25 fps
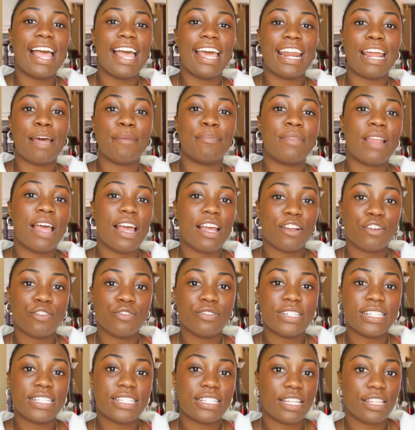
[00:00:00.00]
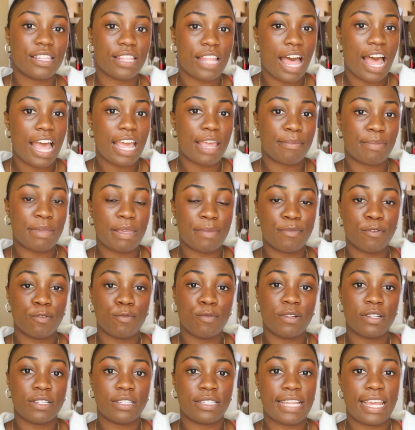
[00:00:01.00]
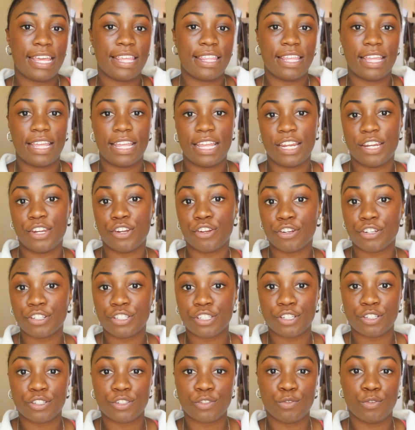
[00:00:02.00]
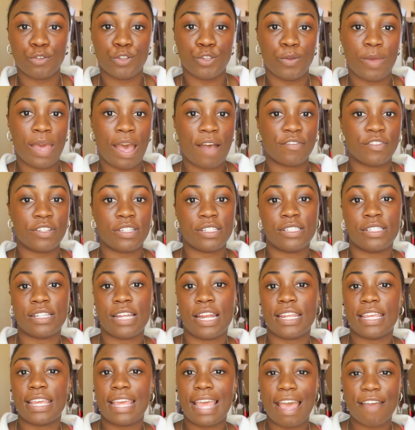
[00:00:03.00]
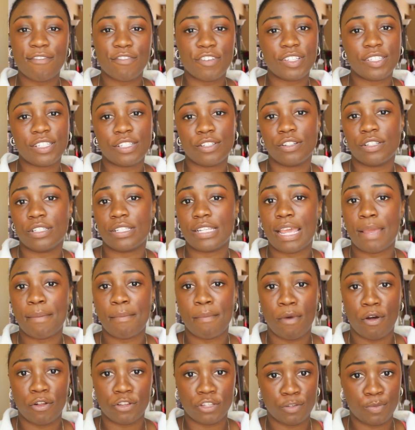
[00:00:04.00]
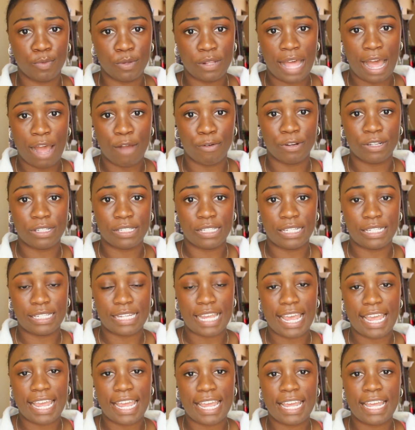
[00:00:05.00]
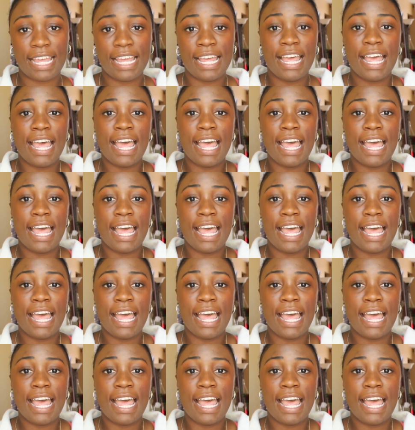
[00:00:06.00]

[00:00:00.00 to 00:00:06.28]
And I'm not going to lie, people will say that in nursing school you have to study every single day, multiple hours a day,